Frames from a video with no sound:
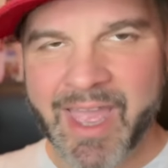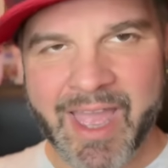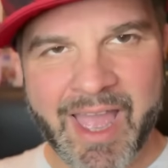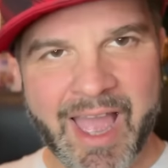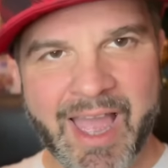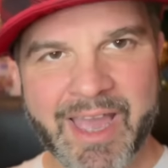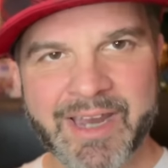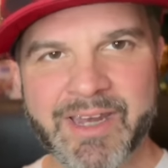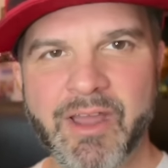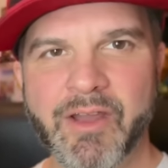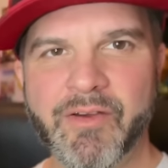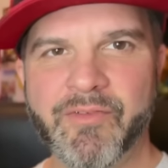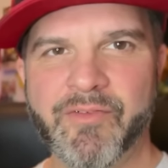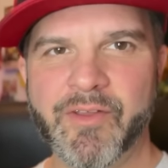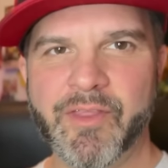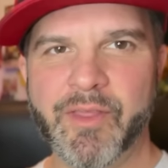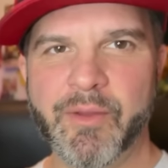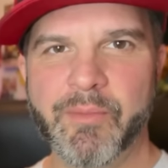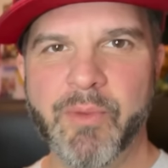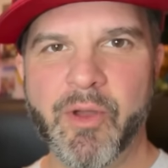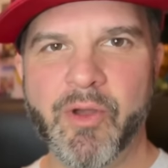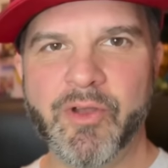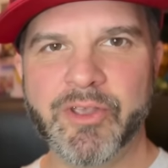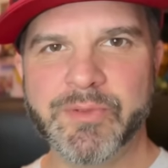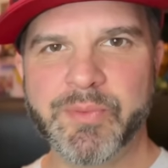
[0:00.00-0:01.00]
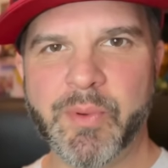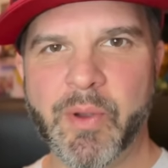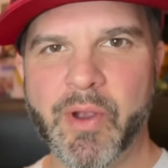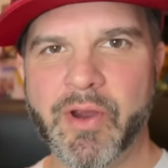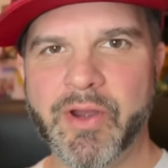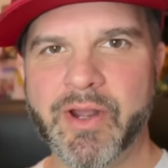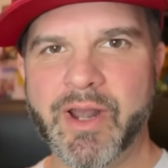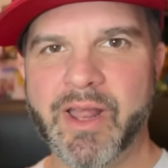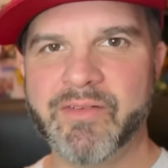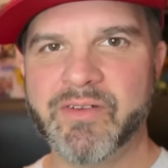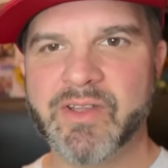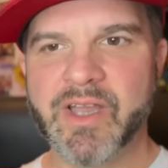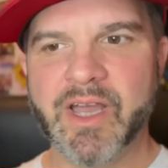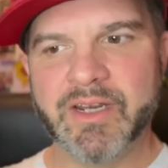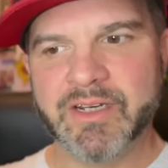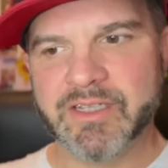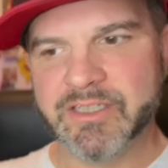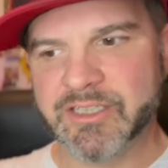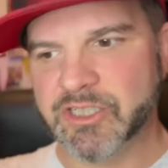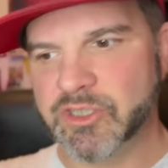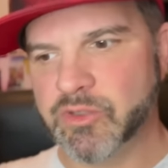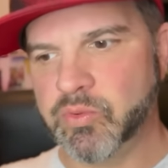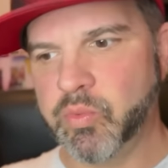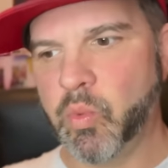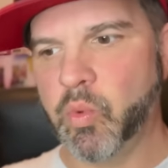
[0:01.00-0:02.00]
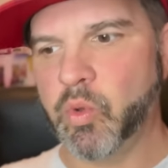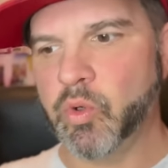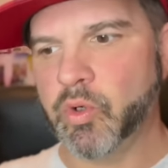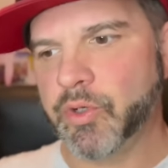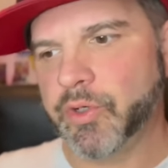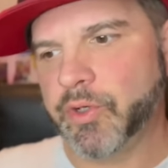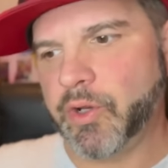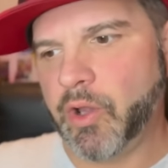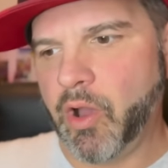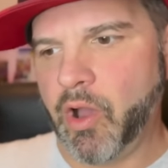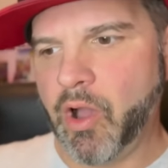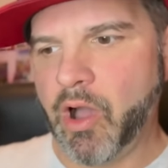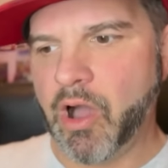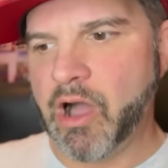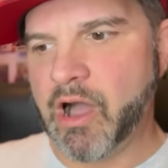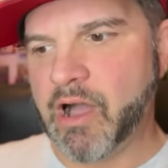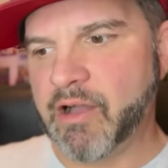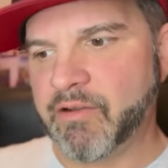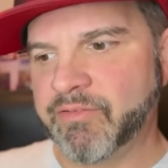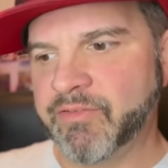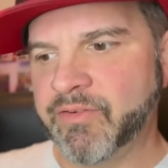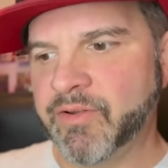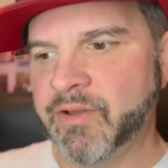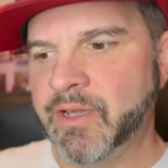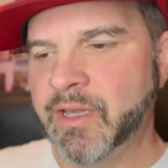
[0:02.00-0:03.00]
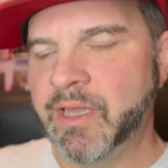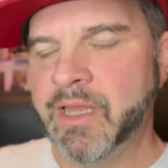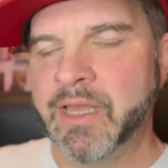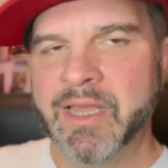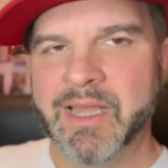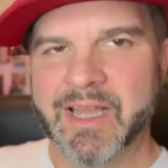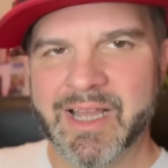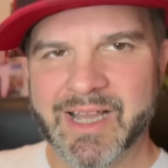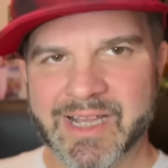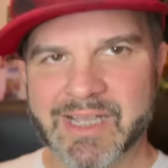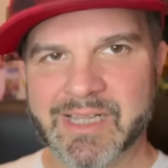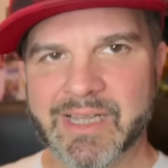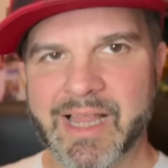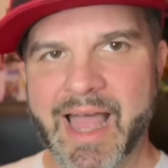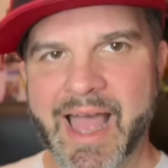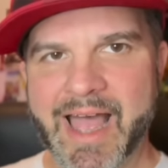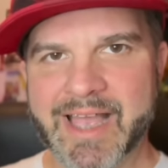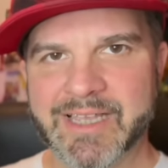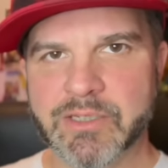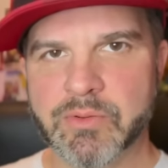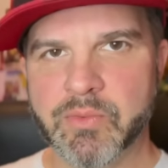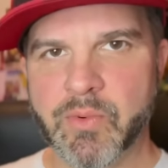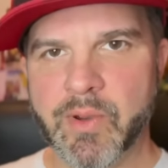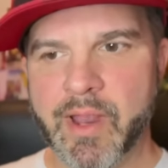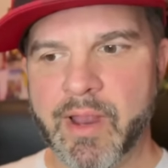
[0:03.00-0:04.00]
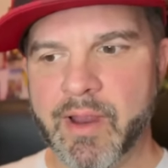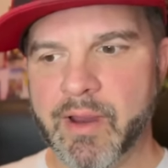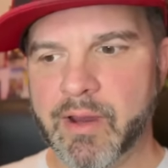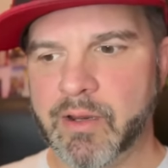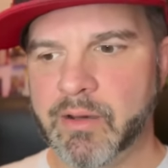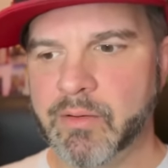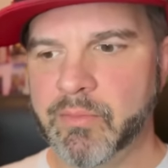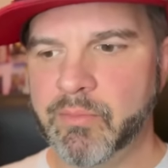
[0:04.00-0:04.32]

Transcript: I know for the most part, I've kind of sworn off glassware,